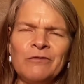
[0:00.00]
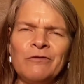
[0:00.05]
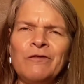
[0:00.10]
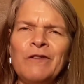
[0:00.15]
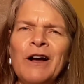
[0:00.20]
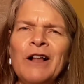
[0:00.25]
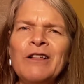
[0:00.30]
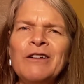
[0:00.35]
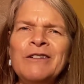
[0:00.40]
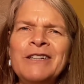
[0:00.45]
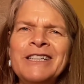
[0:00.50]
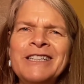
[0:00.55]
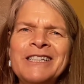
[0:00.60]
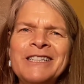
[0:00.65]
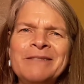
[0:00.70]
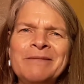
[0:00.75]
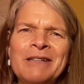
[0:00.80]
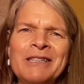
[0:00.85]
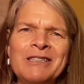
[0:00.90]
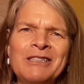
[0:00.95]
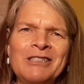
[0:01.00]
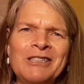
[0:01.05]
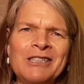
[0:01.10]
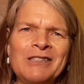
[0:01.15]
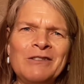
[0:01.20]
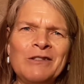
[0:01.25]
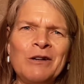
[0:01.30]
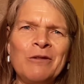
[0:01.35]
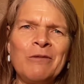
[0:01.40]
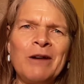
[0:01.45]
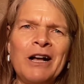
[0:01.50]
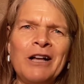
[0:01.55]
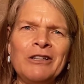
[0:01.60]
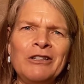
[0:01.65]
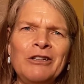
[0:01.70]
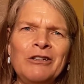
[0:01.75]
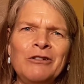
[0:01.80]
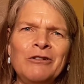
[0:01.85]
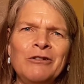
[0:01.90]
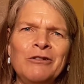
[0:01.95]
following these messages for a while,
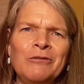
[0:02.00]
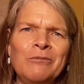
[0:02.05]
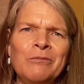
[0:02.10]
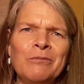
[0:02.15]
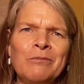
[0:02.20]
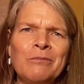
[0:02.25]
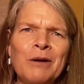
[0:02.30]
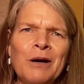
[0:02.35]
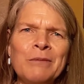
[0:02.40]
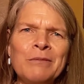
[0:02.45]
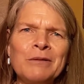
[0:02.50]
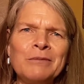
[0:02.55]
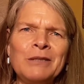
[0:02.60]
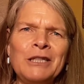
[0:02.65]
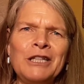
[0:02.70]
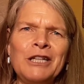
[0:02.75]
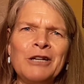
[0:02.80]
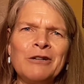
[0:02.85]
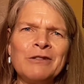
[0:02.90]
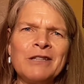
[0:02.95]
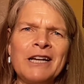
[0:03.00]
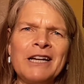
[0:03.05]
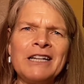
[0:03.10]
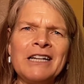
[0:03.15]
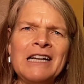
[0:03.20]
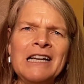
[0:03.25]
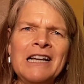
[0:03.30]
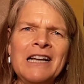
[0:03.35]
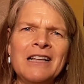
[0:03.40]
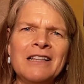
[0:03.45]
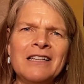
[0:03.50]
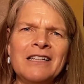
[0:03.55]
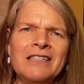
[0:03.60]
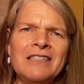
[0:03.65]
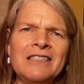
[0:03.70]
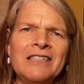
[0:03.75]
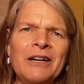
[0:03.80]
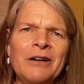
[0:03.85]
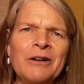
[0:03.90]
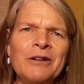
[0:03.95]
you probably know that the
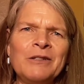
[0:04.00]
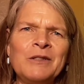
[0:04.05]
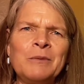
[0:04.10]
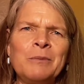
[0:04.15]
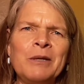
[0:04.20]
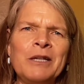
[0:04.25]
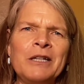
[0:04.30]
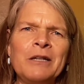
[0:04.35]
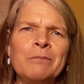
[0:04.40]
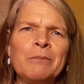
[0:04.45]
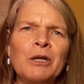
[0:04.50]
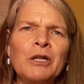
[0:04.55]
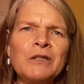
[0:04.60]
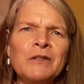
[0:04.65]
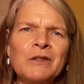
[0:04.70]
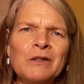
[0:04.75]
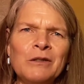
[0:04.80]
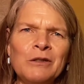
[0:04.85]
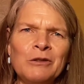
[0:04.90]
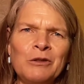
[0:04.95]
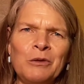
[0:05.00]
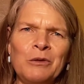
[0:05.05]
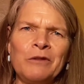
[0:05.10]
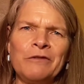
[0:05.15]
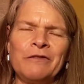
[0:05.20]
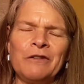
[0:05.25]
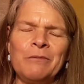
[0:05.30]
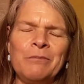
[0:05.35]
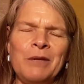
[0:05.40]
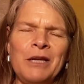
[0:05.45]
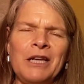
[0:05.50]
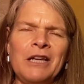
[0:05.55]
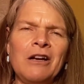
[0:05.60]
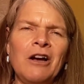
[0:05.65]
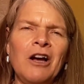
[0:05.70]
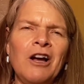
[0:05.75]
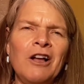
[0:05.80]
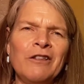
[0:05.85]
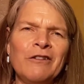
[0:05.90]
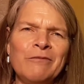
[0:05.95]
tarot has been a personal tool for me
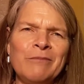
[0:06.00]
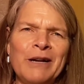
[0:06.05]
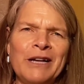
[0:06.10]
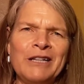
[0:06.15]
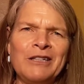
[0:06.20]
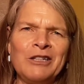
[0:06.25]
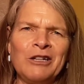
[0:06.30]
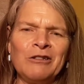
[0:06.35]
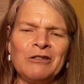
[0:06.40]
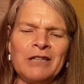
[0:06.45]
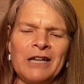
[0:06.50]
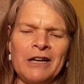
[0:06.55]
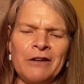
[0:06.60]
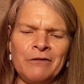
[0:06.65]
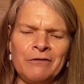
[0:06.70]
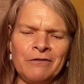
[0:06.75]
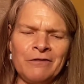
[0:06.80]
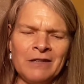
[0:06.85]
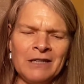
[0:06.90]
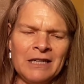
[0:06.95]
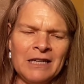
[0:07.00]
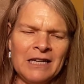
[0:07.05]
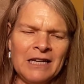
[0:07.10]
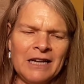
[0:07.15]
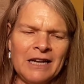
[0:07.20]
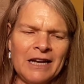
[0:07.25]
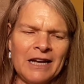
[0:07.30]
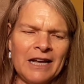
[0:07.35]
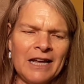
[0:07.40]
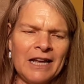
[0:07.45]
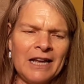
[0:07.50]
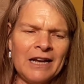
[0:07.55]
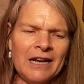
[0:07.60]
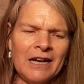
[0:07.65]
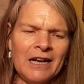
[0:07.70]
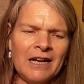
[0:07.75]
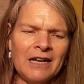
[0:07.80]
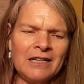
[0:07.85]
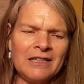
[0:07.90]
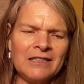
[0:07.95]
all of my adult life.
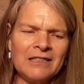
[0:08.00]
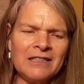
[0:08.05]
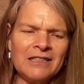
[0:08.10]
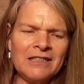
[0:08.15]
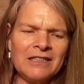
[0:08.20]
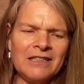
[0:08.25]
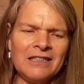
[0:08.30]
And